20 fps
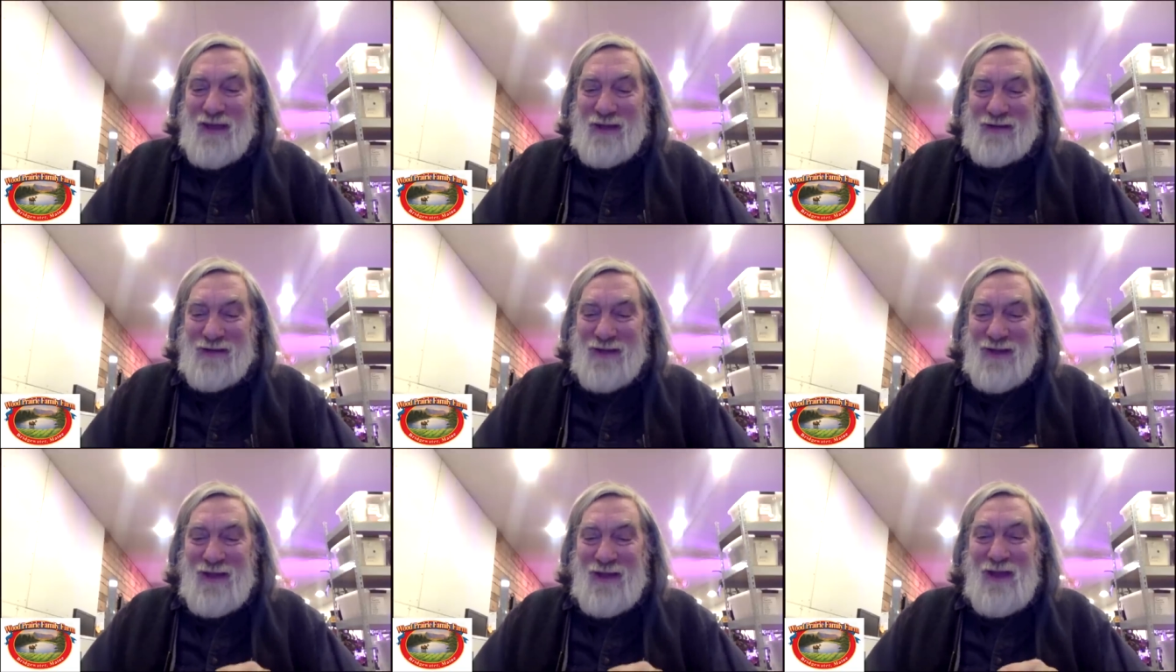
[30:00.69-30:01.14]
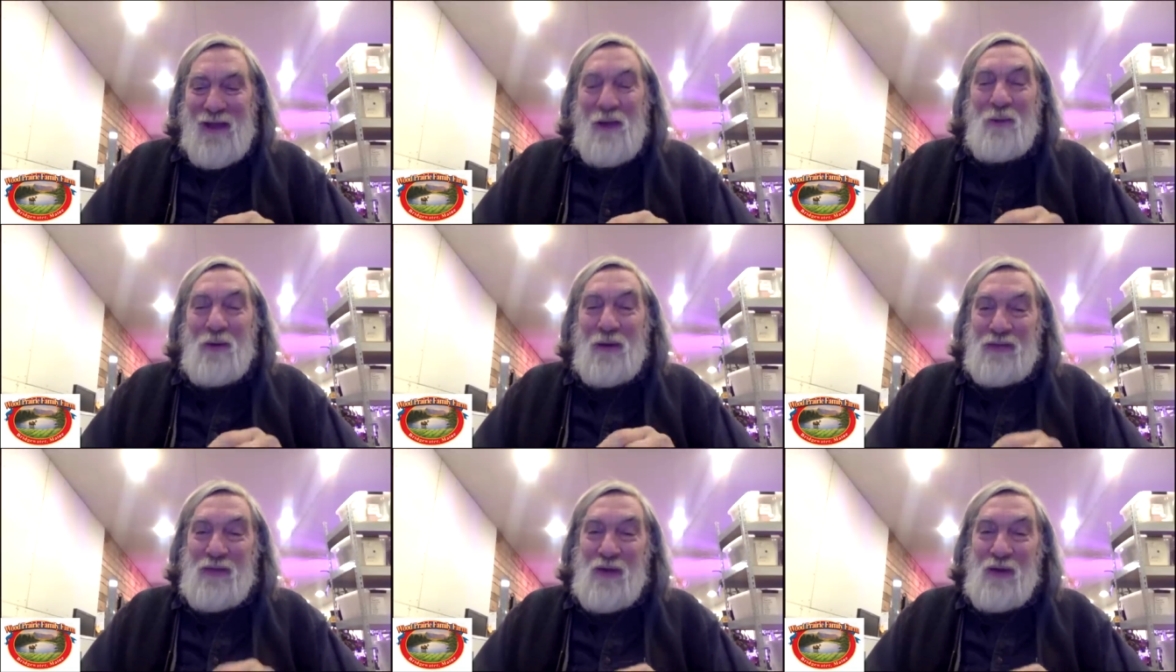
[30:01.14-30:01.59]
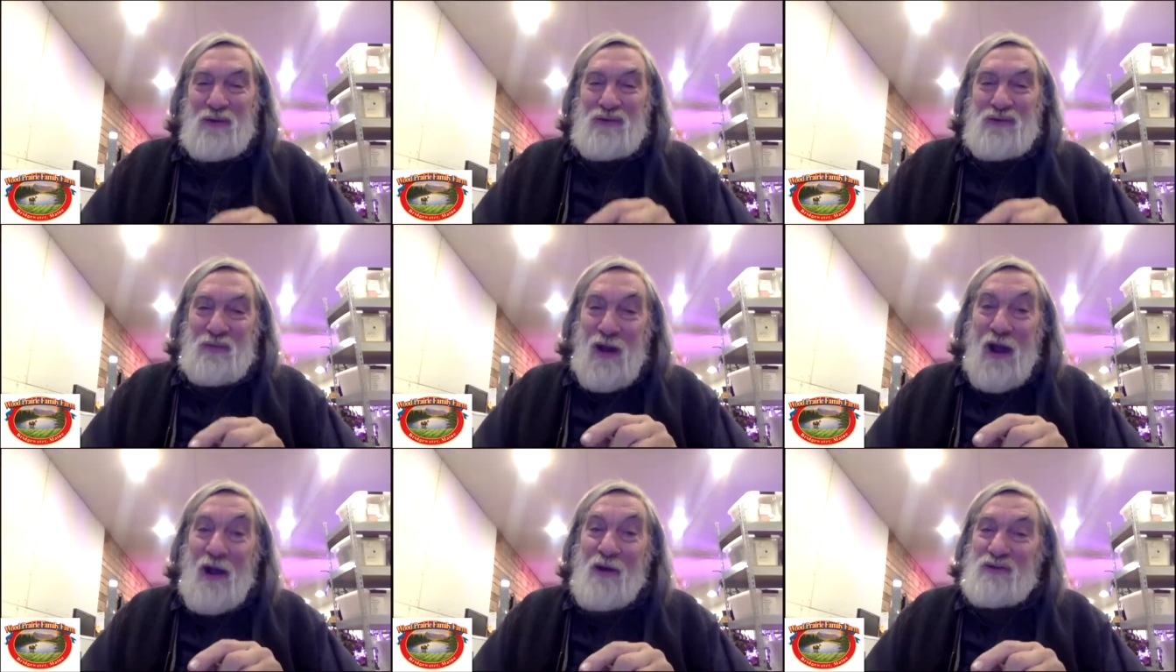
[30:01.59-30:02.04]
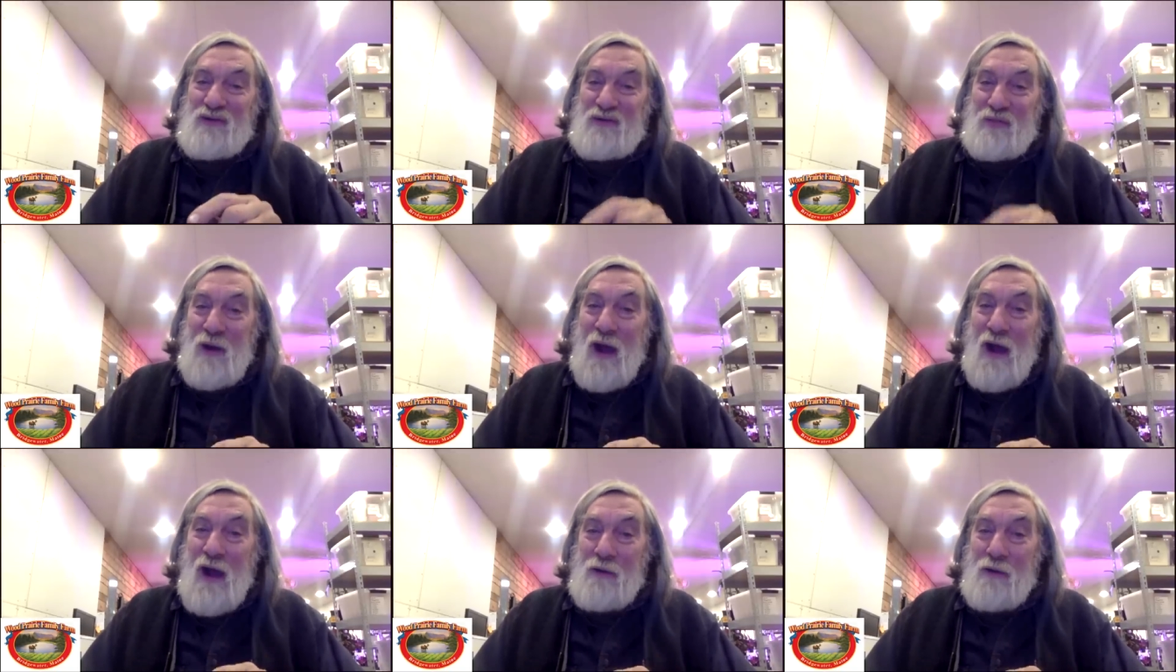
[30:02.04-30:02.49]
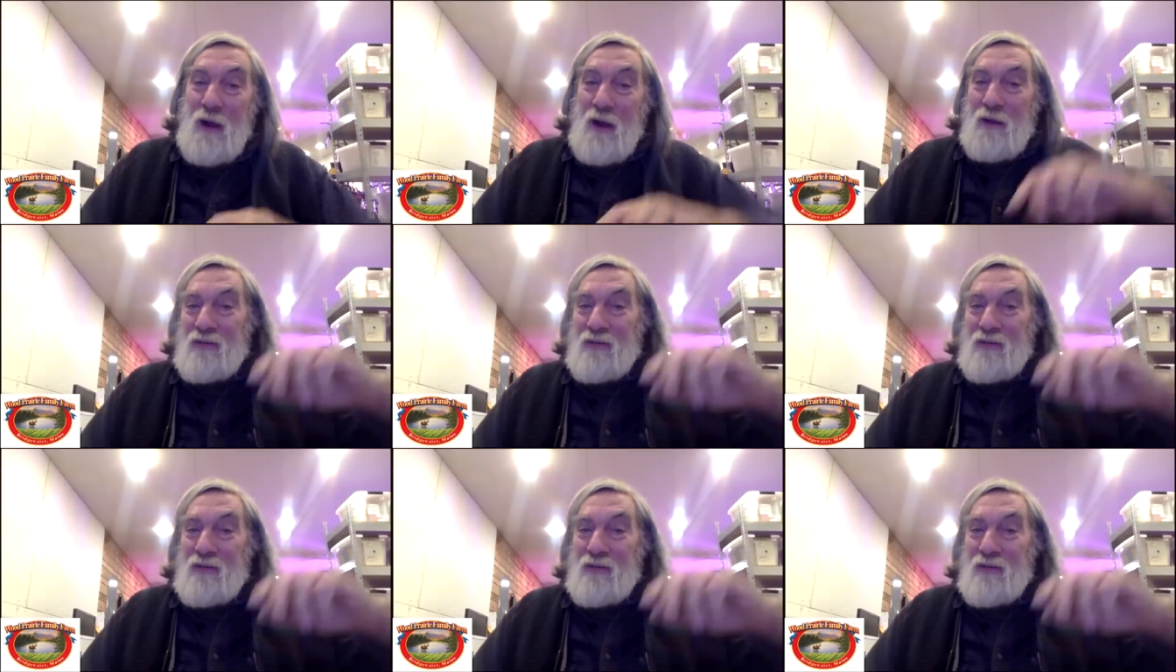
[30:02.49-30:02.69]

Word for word: And then when those sprouts